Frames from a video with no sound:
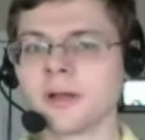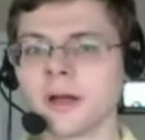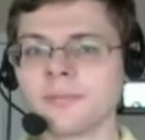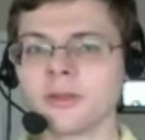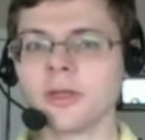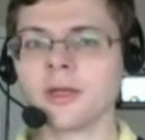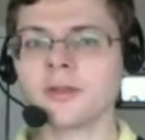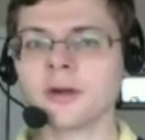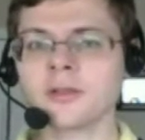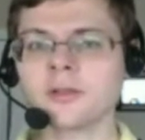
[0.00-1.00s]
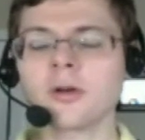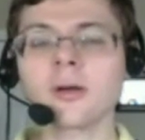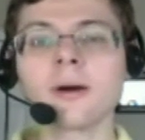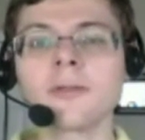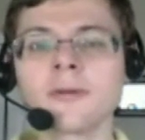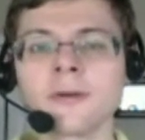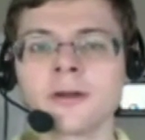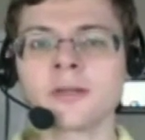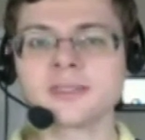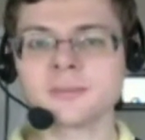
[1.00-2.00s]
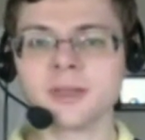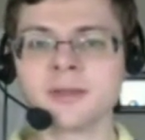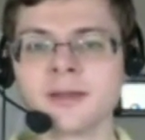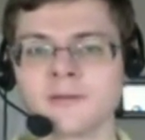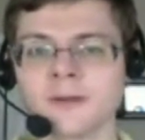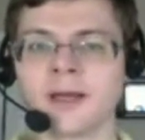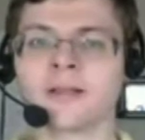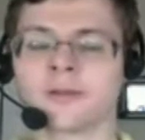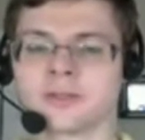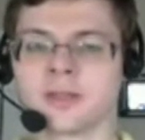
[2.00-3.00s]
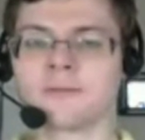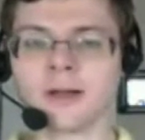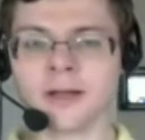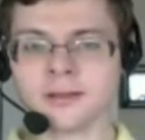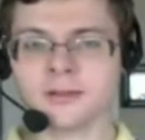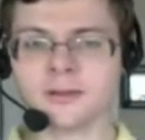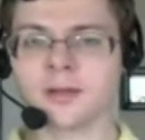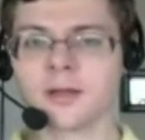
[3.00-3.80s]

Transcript: come together and talk about the various meaning and values they find